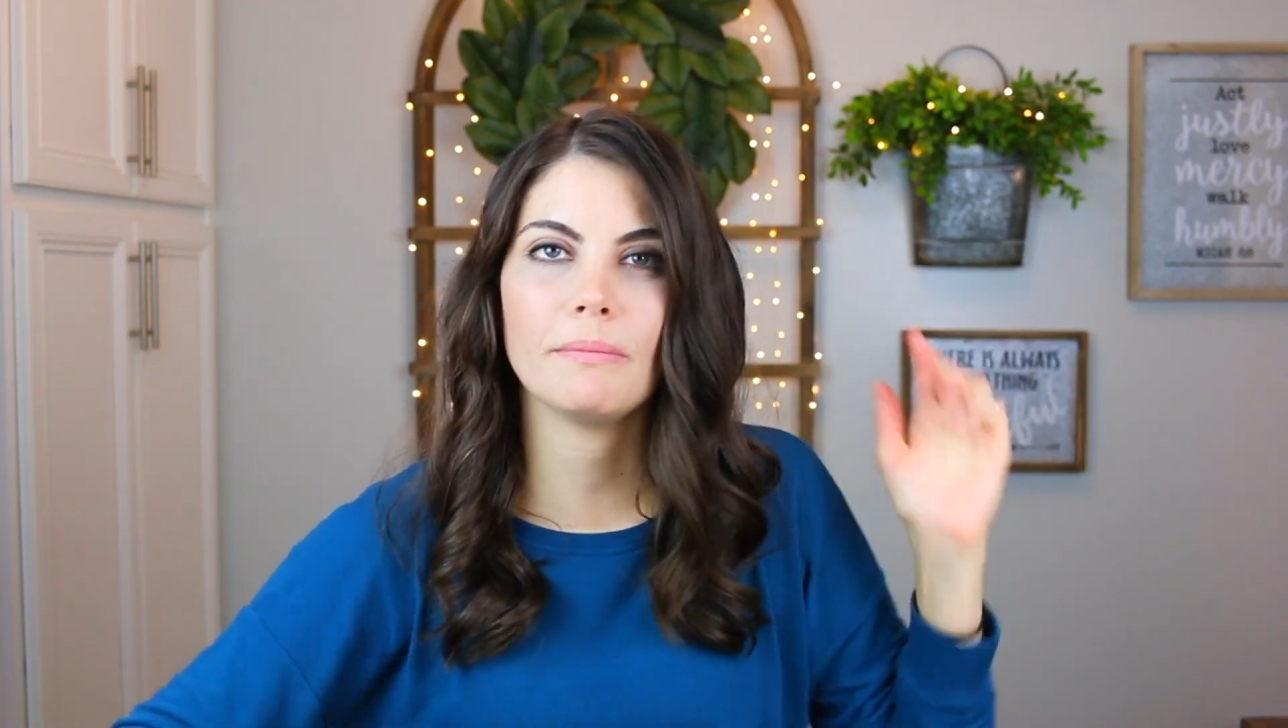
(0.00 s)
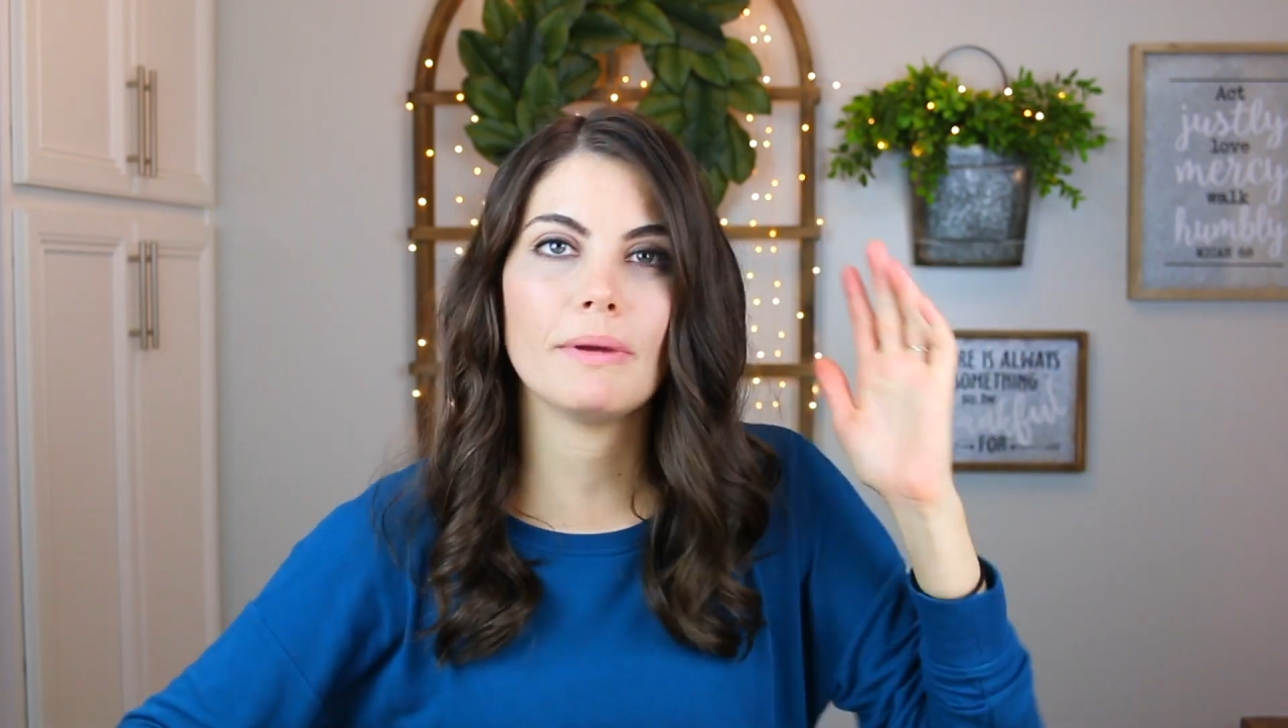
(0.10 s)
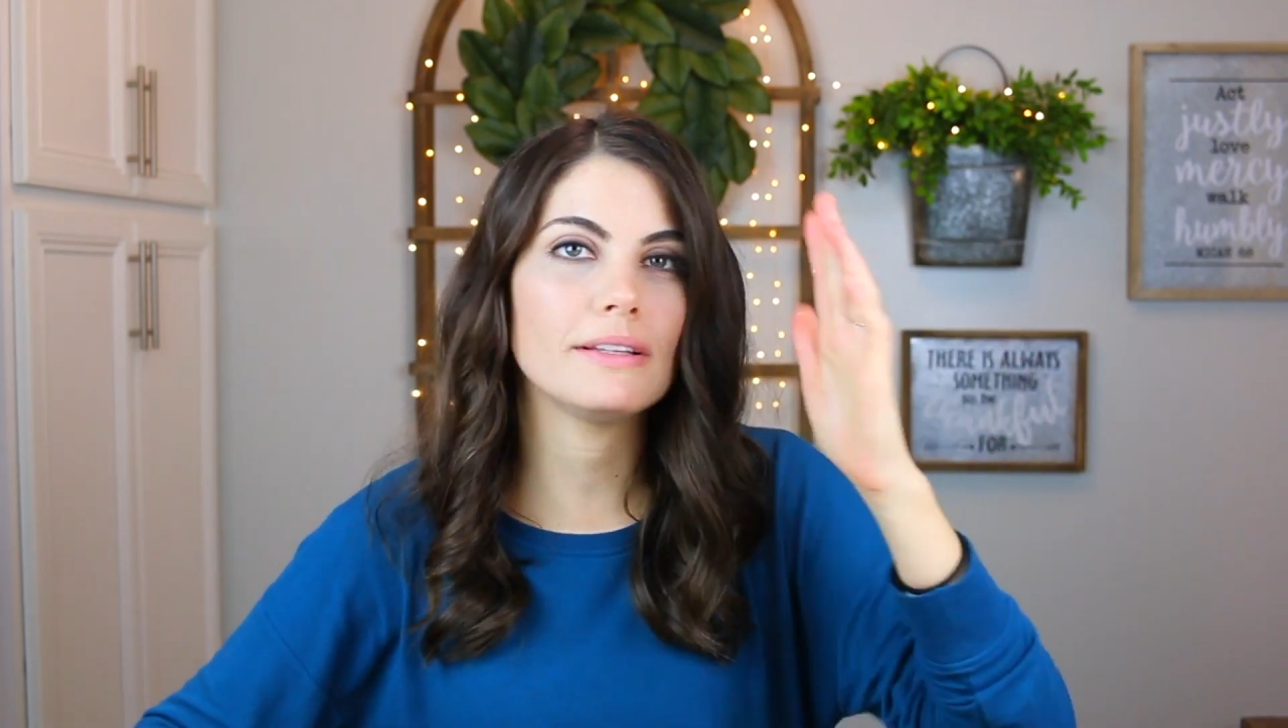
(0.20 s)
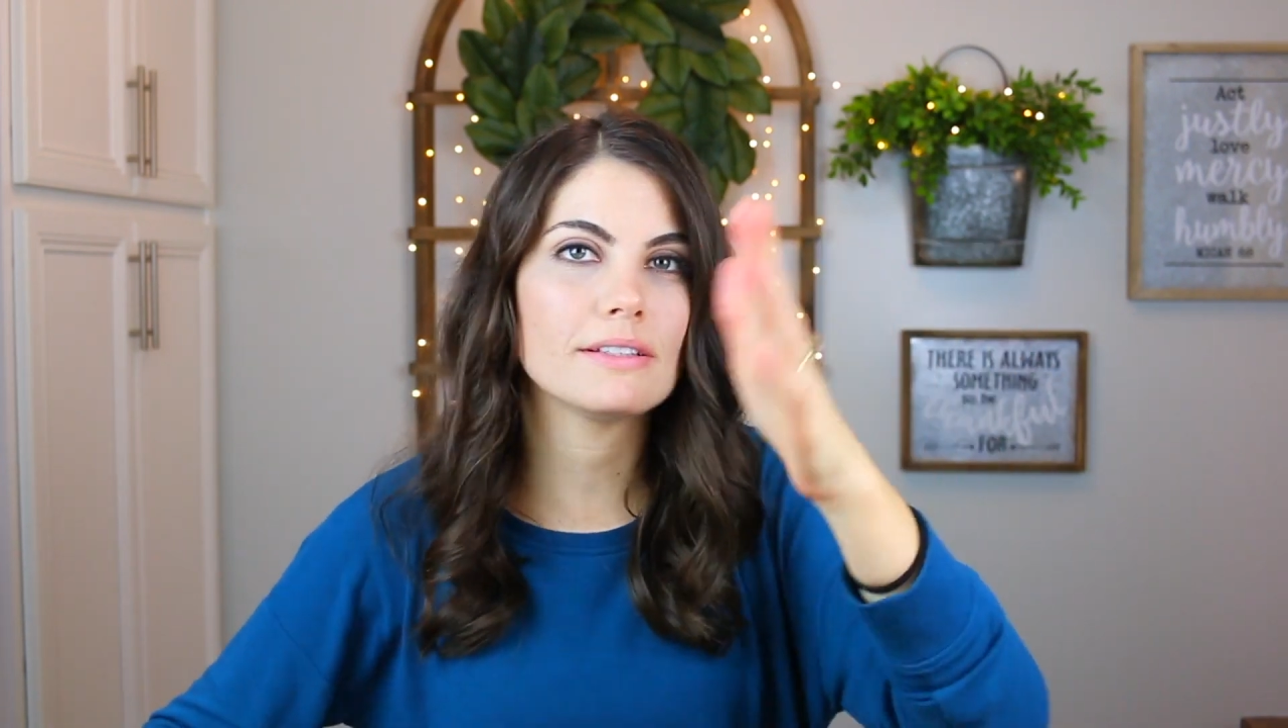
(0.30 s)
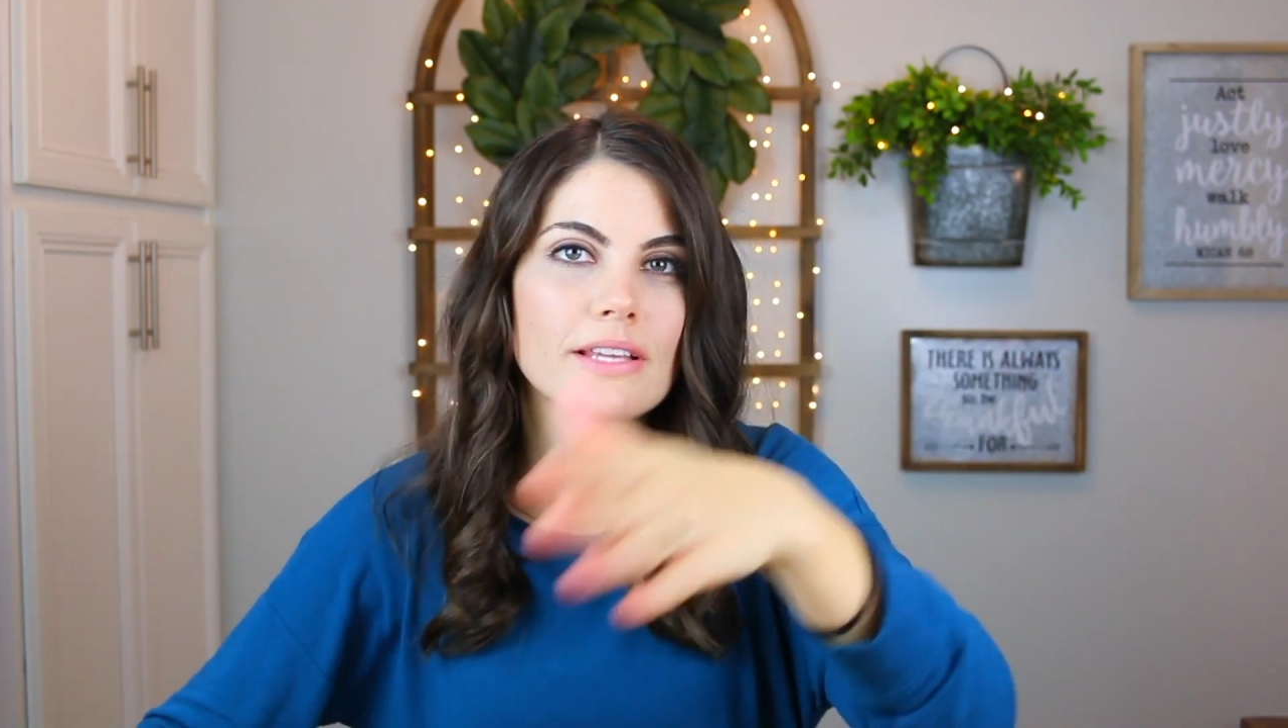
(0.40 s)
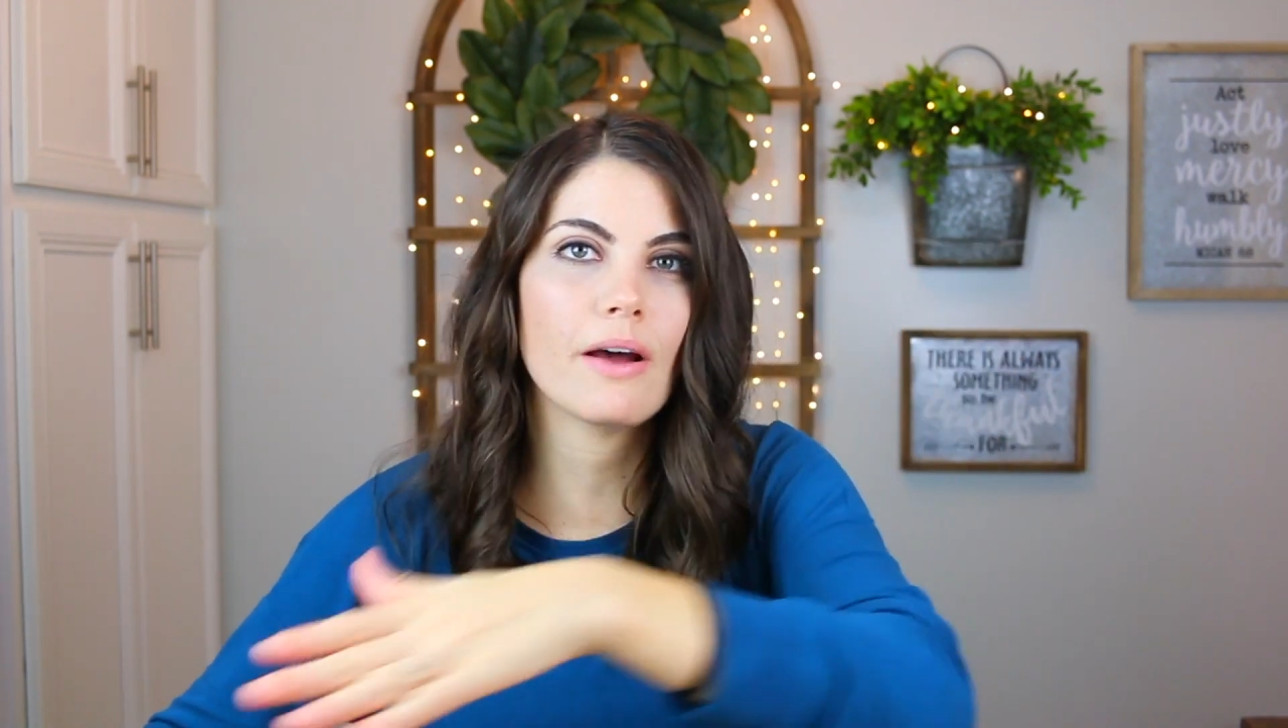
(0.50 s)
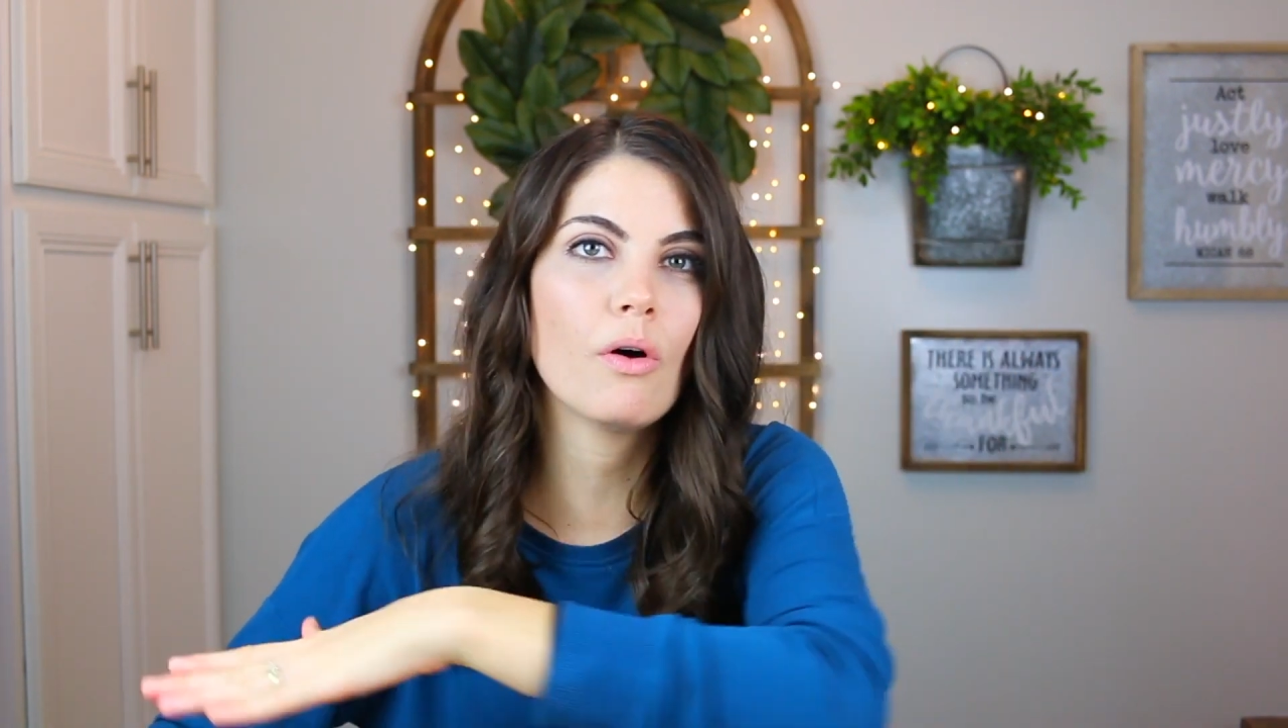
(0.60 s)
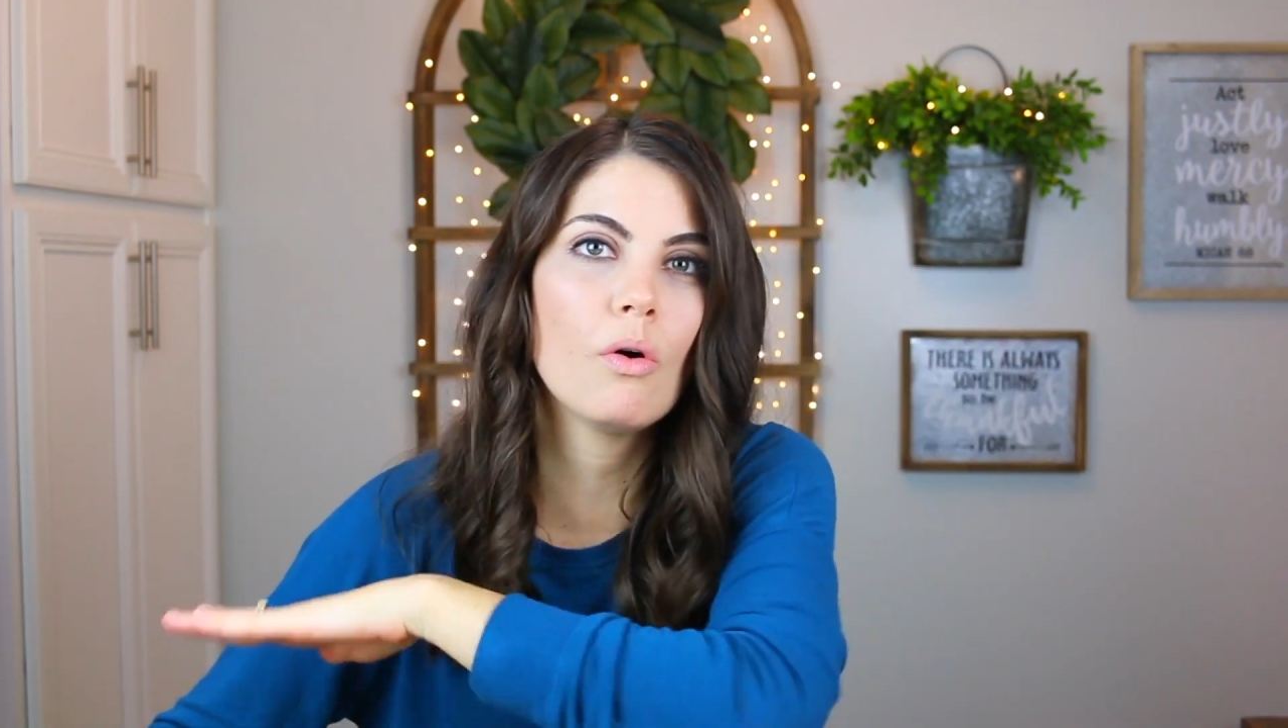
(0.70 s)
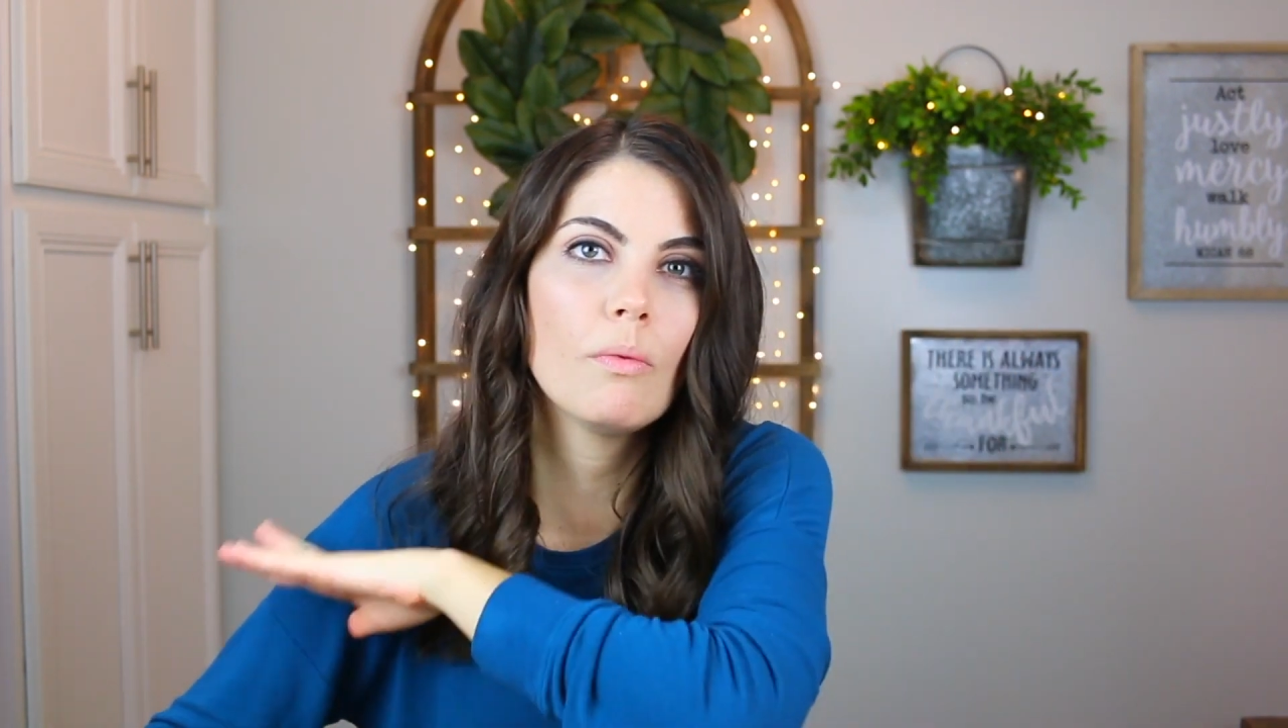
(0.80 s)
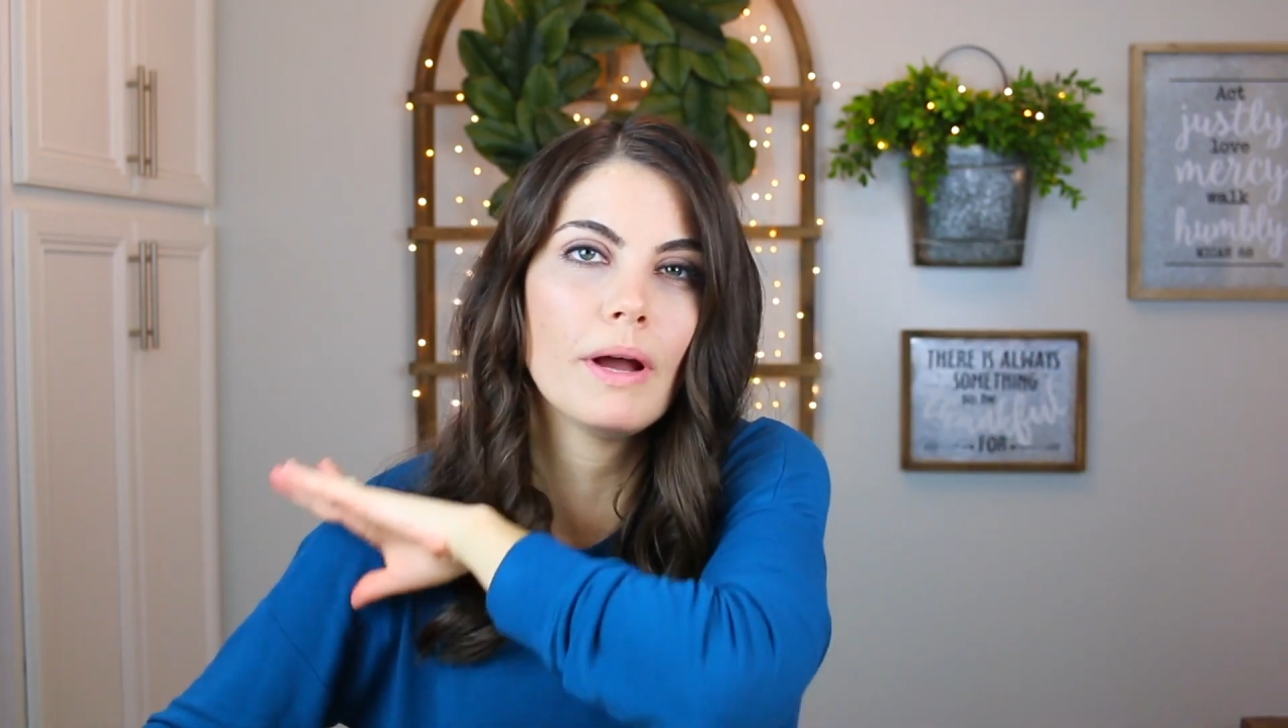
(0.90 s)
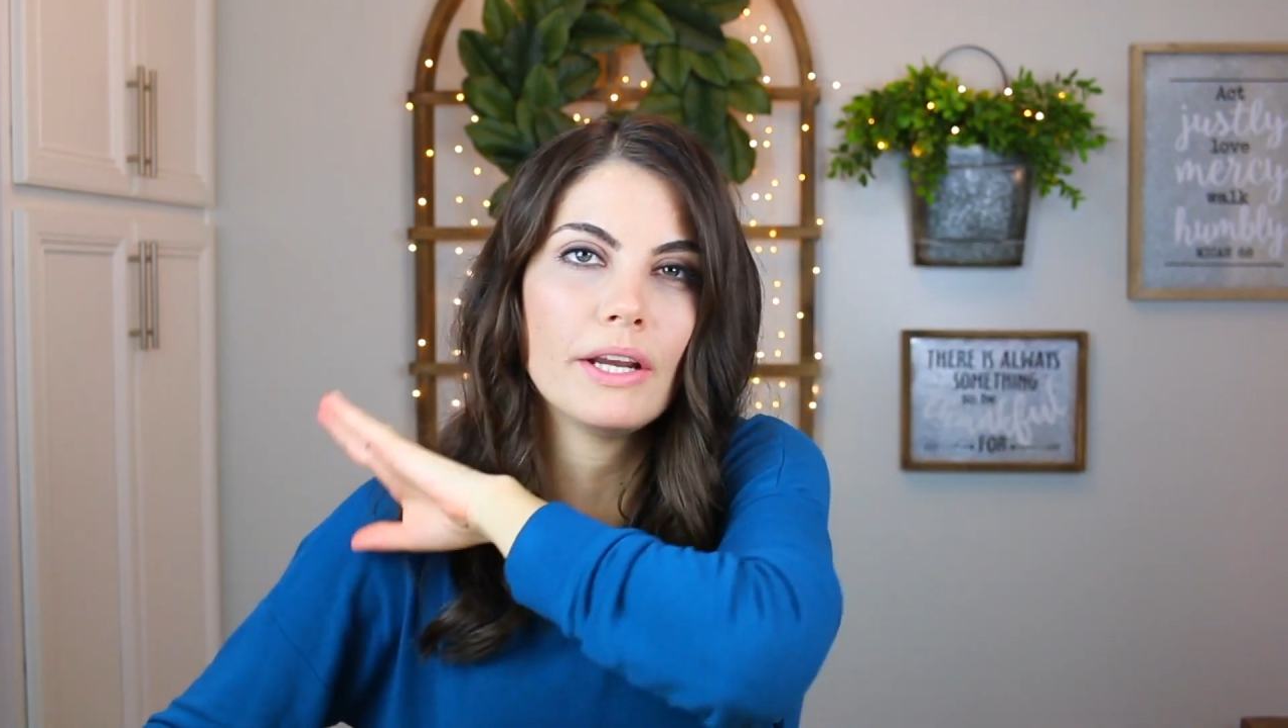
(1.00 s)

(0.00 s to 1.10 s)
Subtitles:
Make this at home.